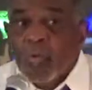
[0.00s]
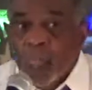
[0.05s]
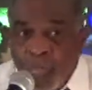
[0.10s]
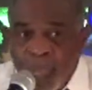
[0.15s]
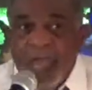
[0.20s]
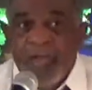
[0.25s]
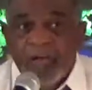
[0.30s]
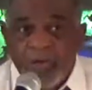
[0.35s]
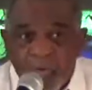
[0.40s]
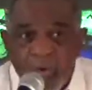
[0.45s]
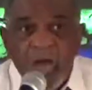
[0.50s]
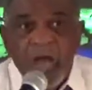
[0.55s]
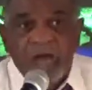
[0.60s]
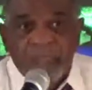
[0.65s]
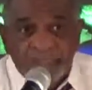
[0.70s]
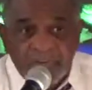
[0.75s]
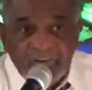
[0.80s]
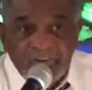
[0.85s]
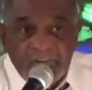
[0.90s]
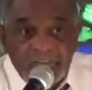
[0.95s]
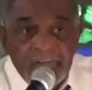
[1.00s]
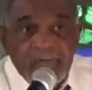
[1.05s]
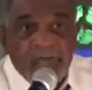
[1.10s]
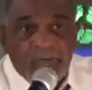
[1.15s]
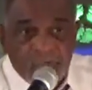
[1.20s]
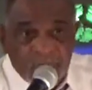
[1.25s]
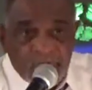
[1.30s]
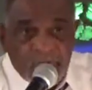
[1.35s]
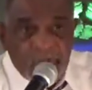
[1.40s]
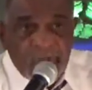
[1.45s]
we're going to have to
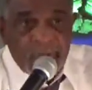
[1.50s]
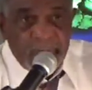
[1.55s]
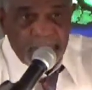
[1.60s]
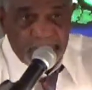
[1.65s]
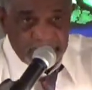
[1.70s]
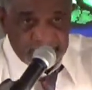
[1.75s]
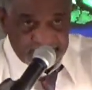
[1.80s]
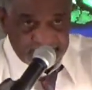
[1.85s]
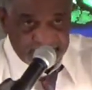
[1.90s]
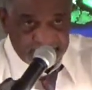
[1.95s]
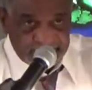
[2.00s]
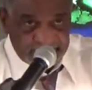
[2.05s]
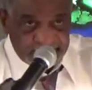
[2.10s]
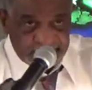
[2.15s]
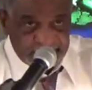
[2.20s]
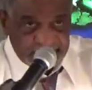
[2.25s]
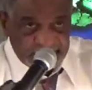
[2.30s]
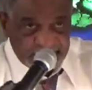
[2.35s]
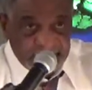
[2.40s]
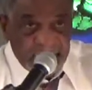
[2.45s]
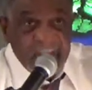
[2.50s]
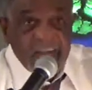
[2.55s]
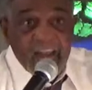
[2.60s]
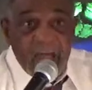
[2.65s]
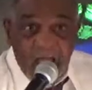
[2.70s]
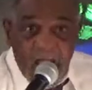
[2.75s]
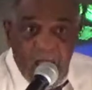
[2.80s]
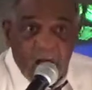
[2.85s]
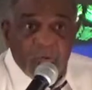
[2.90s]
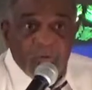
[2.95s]
deal with
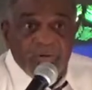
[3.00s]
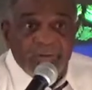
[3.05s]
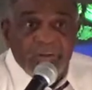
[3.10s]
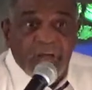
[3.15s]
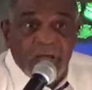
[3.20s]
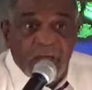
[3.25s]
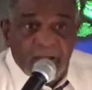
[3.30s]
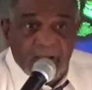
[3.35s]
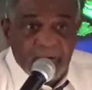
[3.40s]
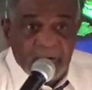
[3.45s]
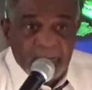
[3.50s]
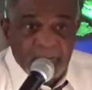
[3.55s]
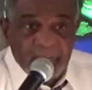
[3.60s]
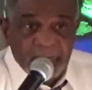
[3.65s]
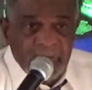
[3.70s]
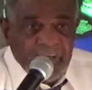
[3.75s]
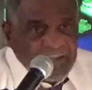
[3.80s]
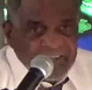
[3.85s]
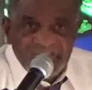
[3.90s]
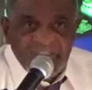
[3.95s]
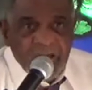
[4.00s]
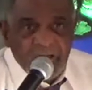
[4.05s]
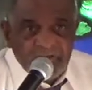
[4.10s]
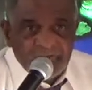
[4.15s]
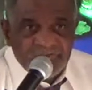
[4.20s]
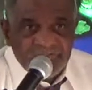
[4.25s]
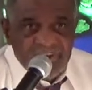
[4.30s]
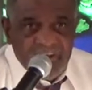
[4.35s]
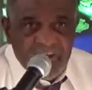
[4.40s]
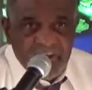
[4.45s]
in our time. It's not
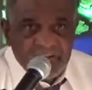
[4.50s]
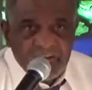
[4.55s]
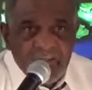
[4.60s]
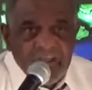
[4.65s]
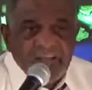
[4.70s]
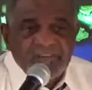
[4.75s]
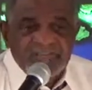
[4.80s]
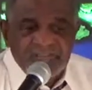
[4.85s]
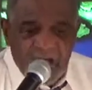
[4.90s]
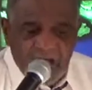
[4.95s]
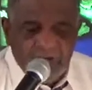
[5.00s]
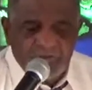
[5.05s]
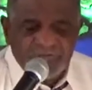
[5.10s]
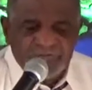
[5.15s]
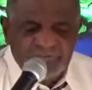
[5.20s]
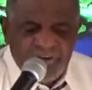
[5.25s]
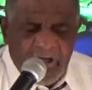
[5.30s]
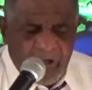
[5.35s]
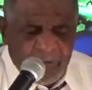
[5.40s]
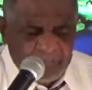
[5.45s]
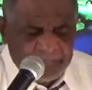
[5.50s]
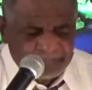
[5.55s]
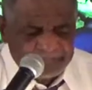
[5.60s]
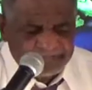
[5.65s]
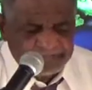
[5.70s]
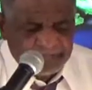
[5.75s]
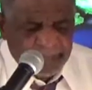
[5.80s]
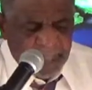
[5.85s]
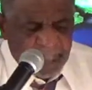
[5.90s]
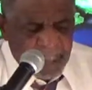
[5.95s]
going to change. It's not going to stop.
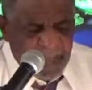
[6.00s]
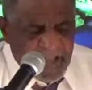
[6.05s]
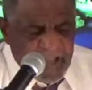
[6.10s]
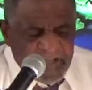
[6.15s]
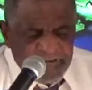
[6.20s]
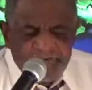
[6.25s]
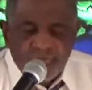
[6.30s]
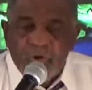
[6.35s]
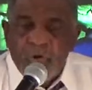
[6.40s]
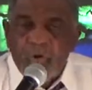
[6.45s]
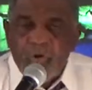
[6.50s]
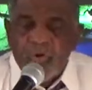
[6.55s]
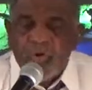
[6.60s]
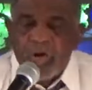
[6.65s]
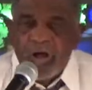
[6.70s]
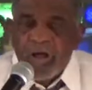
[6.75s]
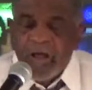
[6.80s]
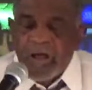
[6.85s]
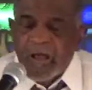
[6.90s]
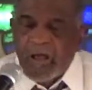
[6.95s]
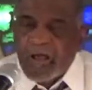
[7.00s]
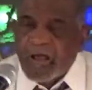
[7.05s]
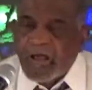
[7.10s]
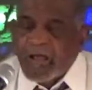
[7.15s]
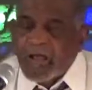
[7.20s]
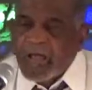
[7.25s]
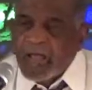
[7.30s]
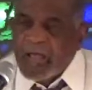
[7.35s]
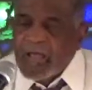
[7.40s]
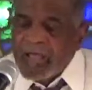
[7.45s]
And so
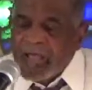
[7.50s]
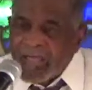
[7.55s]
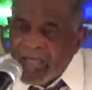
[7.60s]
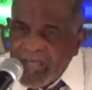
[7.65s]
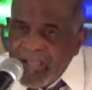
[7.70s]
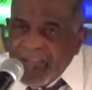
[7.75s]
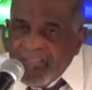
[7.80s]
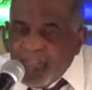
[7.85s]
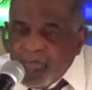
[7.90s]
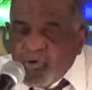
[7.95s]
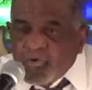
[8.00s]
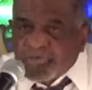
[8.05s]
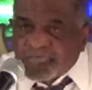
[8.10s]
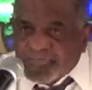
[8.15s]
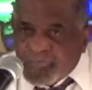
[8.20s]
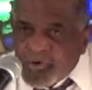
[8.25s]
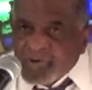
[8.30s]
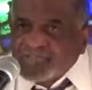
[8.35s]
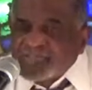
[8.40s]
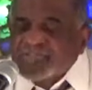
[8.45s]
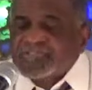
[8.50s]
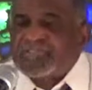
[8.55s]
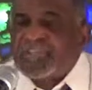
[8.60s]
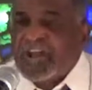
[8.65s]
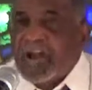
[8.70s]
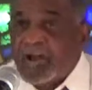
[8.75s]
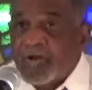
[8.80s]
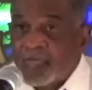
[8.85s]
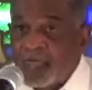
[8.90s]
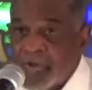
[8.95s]
in those verses that
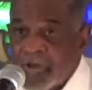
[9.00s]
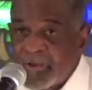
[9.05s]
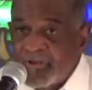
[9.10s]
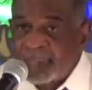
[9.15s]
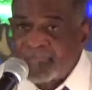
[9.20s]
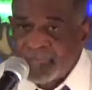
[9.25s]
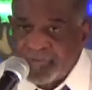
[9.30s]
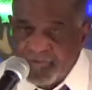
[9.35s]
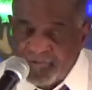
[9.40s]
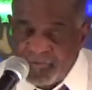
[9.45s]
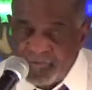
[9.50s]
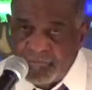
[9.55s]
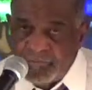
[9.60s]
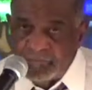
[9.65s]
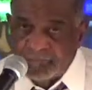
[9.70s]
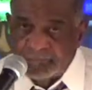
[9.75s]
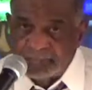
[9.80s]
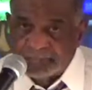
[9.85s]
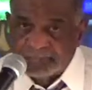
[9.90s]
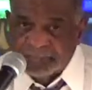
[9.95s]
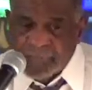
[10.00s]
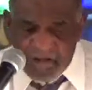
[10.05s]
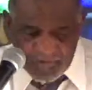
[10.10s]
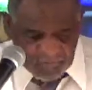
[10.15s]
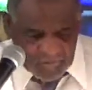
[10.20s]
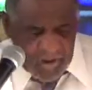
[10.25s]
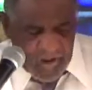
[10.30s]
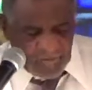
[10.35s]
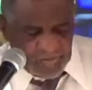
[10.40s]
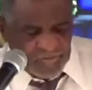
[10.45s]
I read for you,
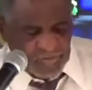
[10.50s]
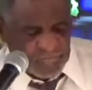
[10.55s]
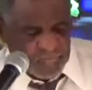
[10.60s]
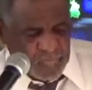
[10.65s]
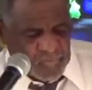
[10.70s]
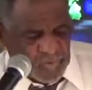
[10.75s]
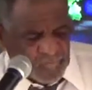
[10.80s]
I just want